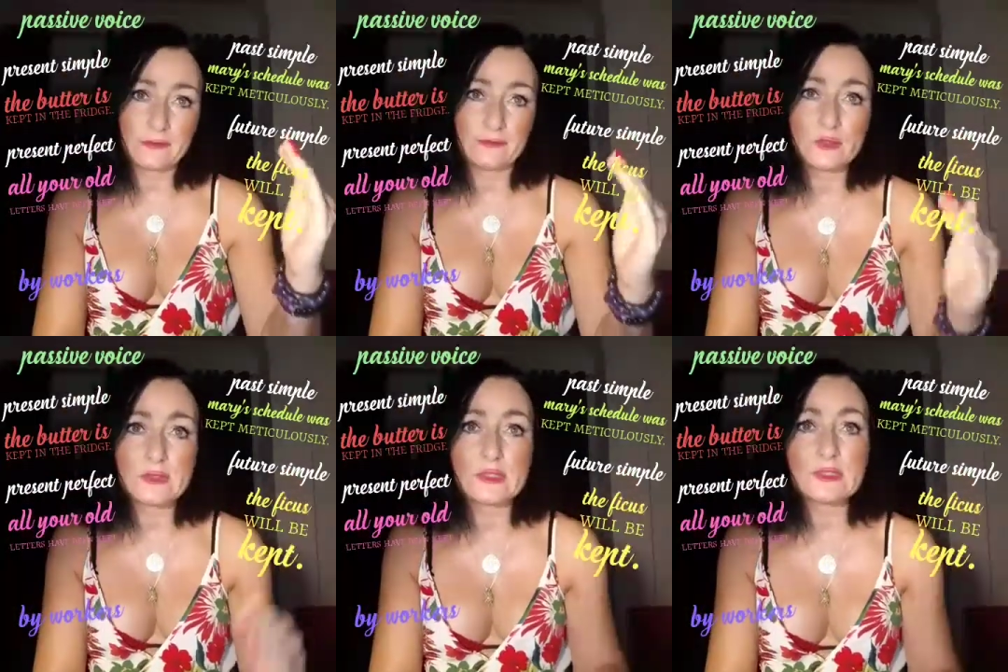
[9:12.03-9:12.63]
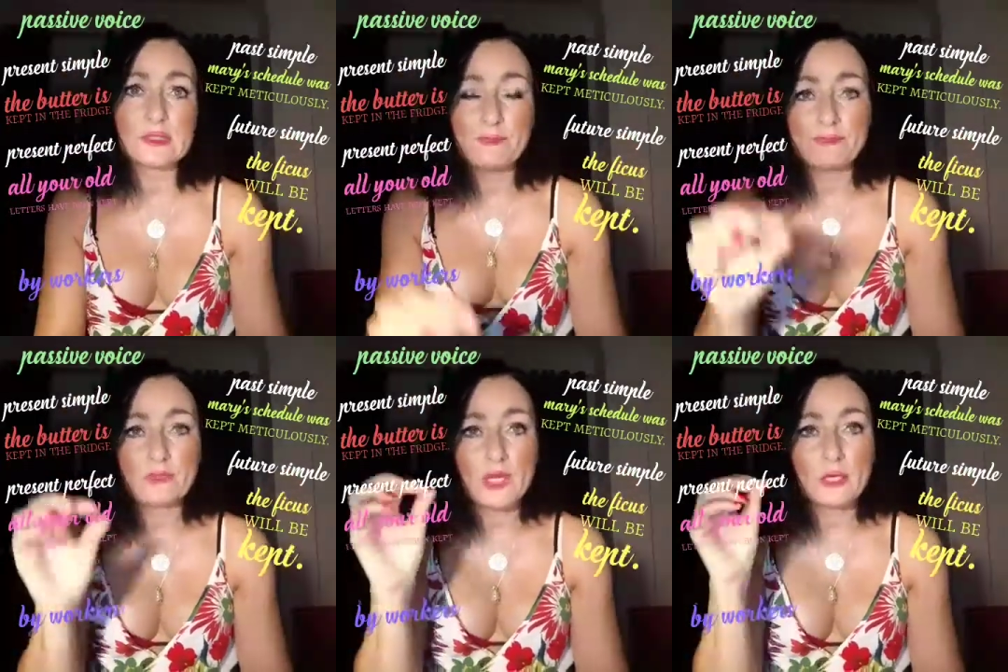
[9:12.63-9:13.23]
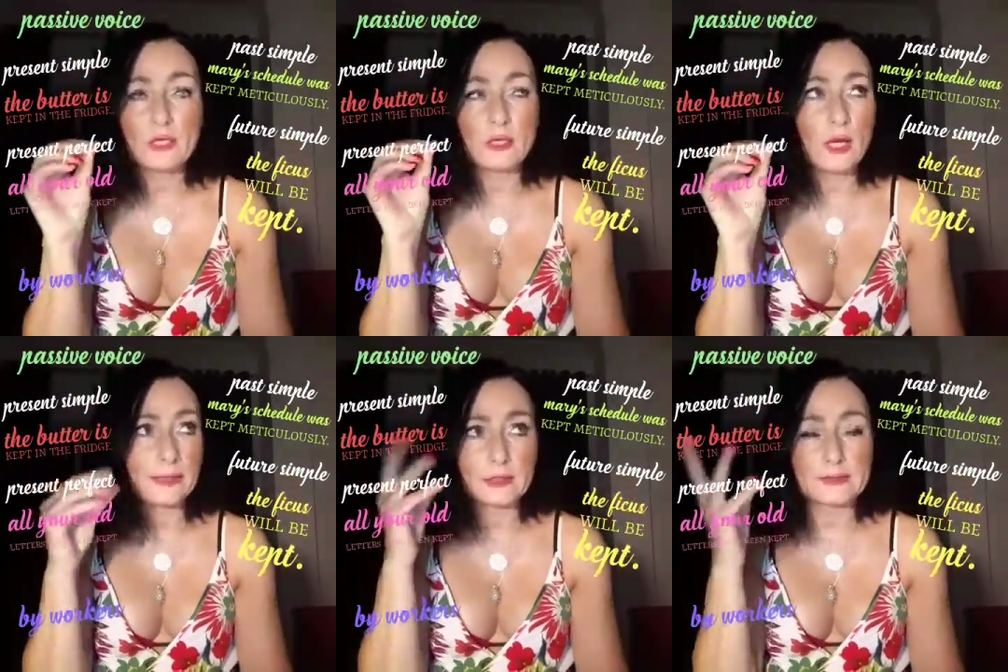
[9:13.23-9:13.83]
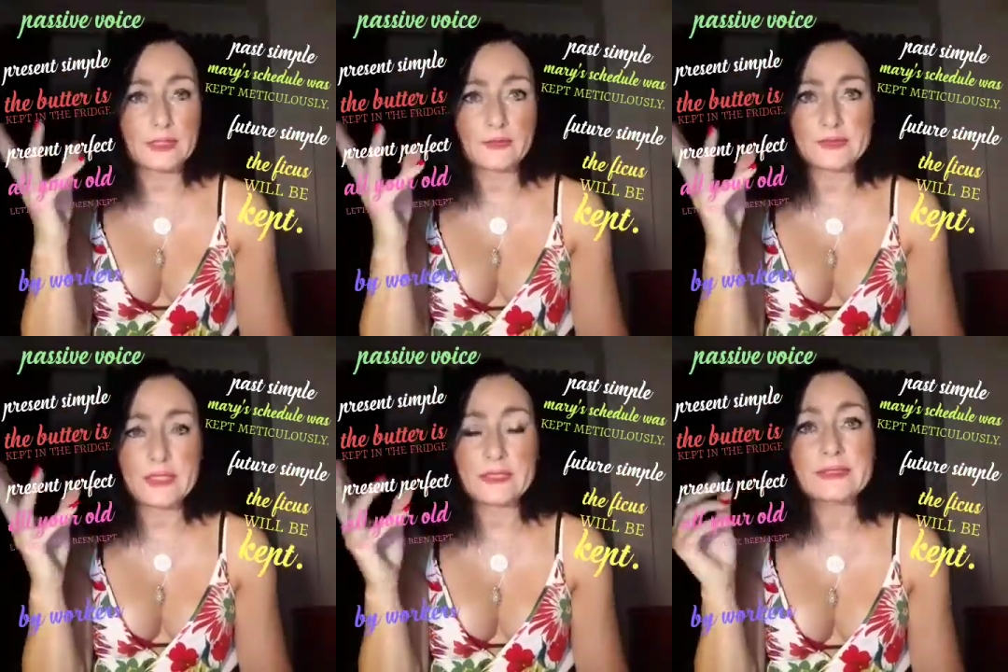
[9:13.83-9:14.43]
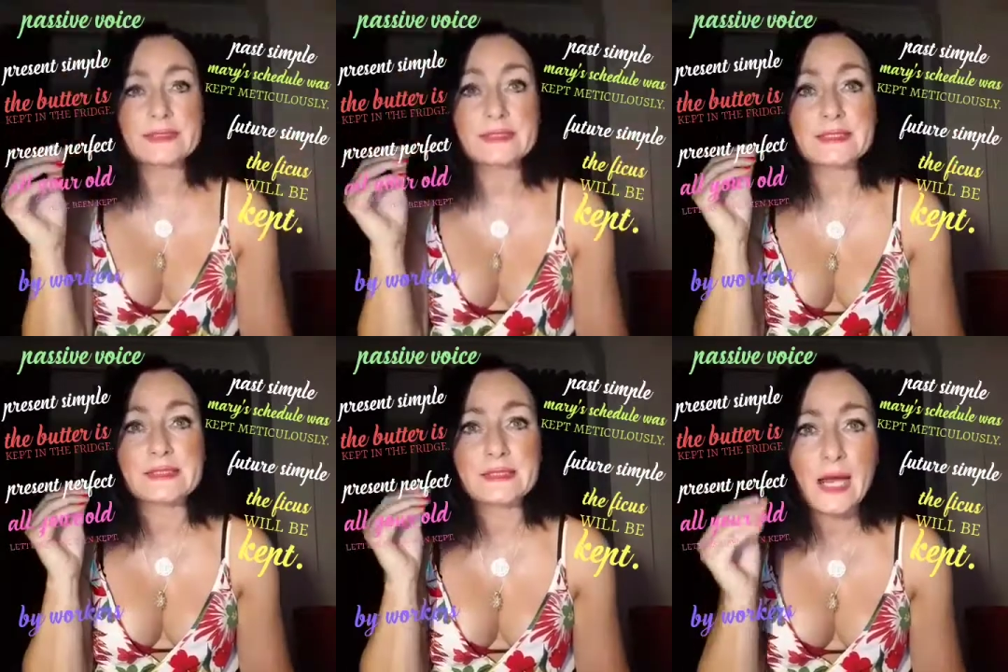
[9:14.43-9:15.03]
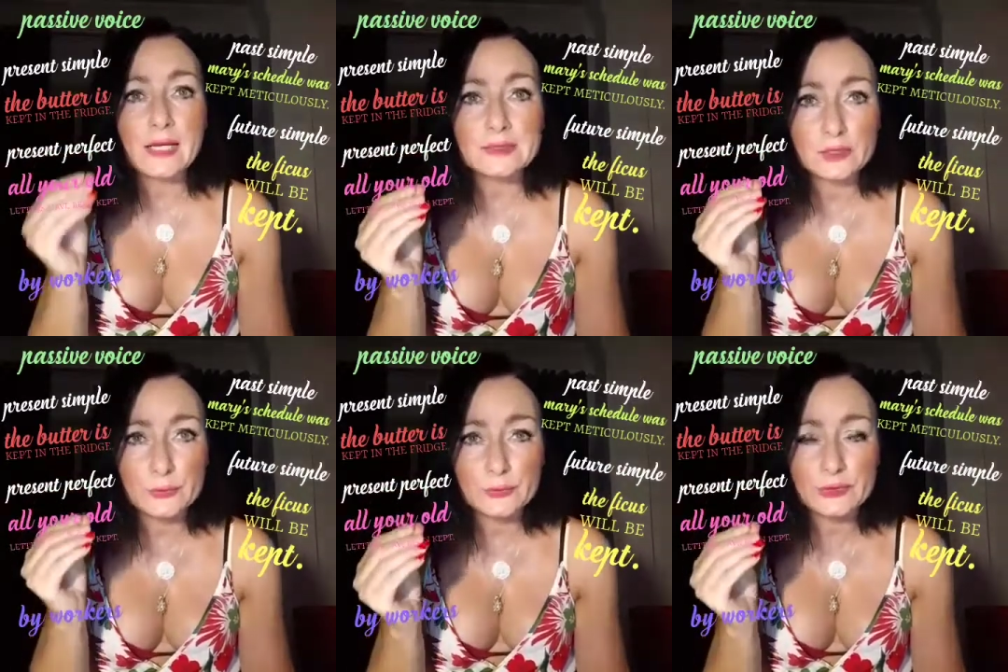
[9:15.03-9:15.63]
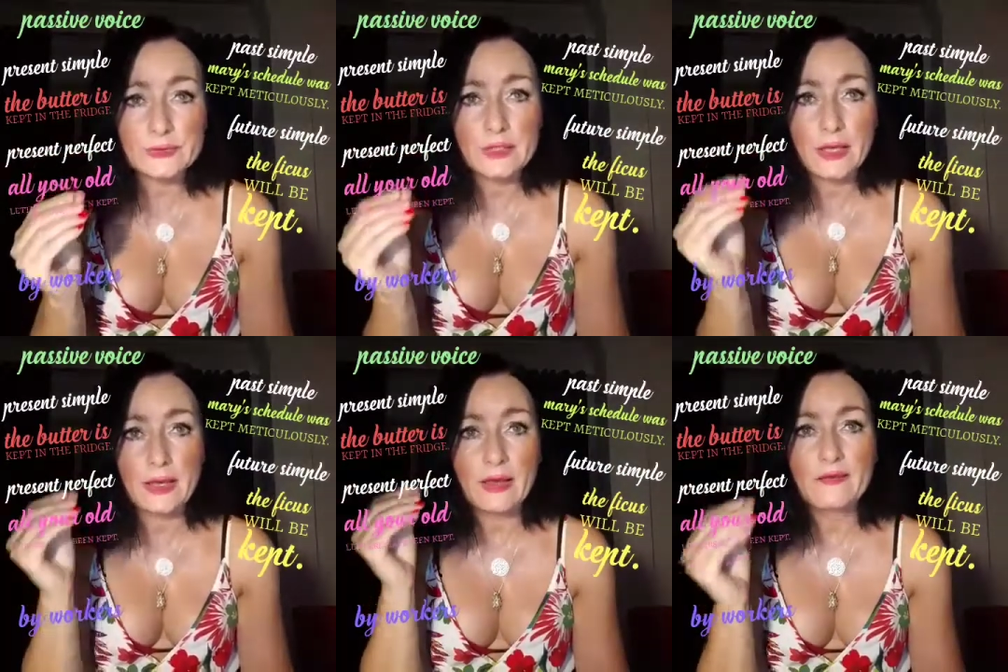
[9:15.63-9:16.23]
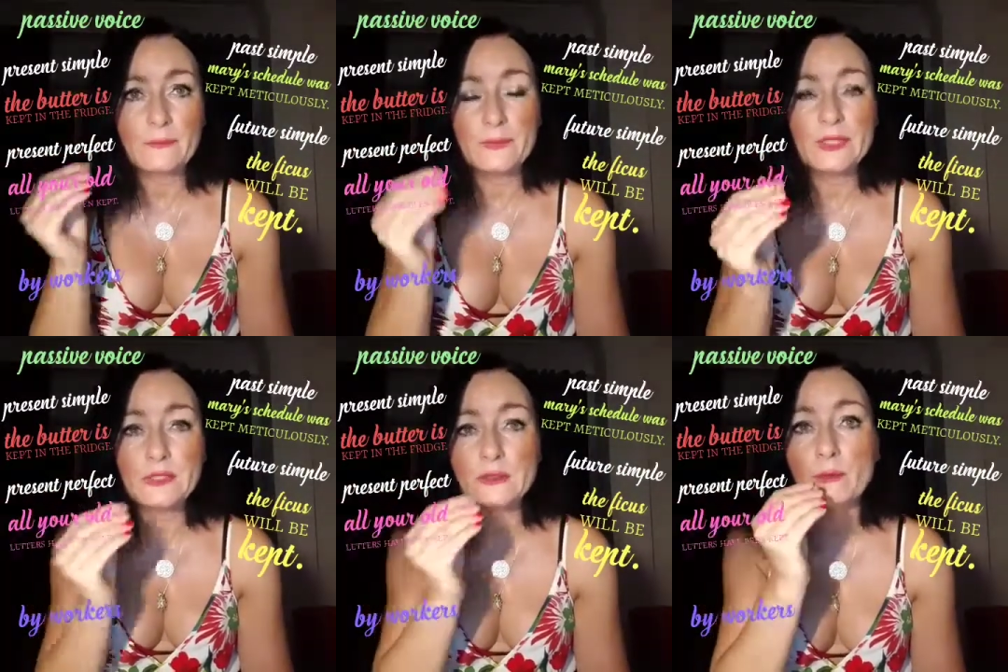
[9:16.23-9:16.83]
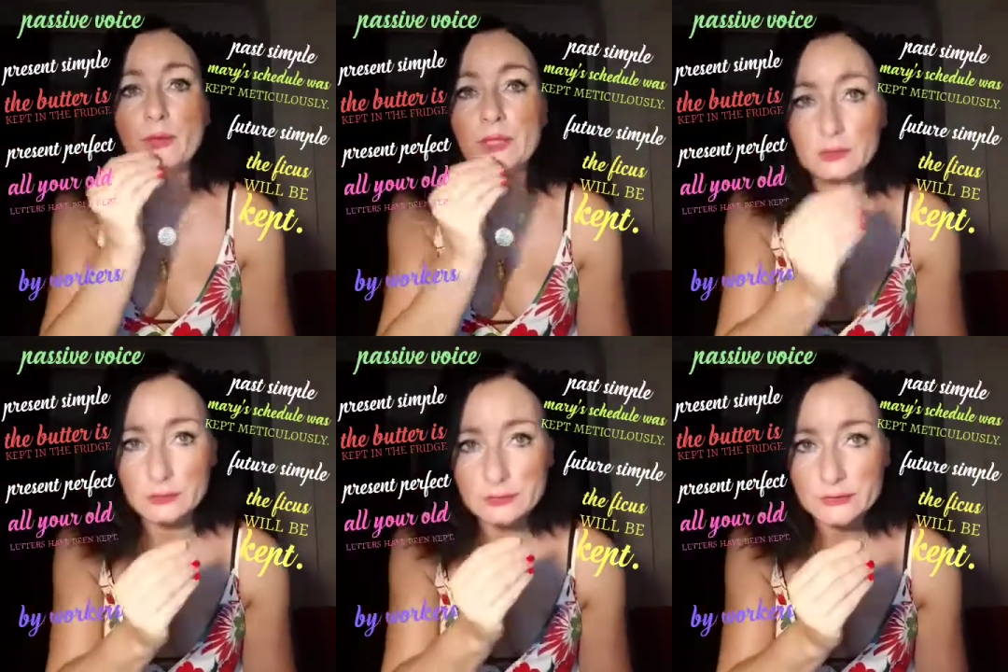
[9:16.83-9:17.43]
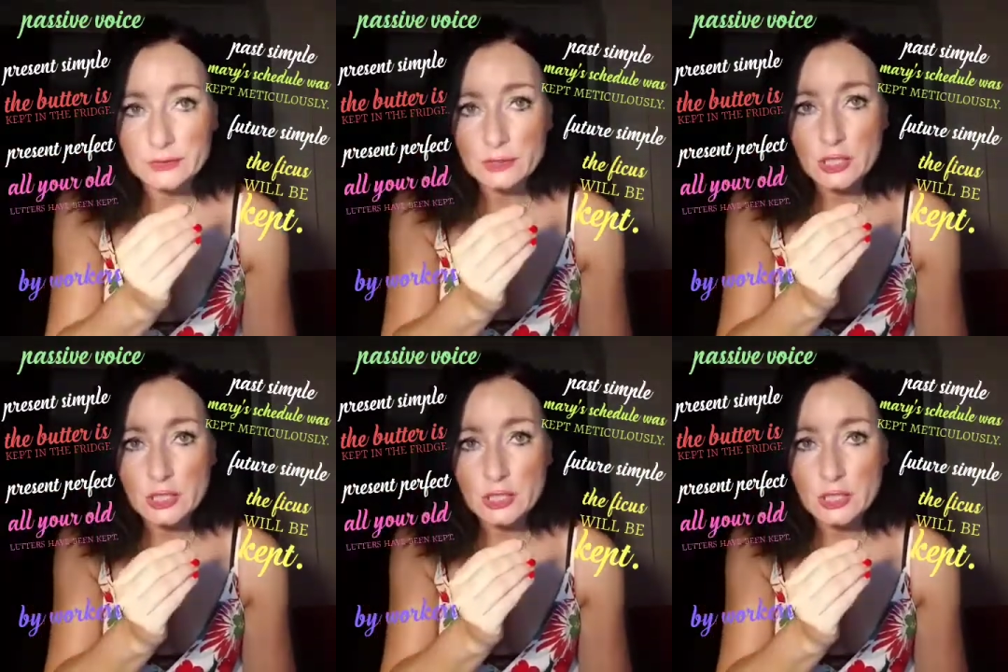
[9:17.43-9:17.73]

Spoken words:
For instance, I can say the sentence, the skyscrapers have been built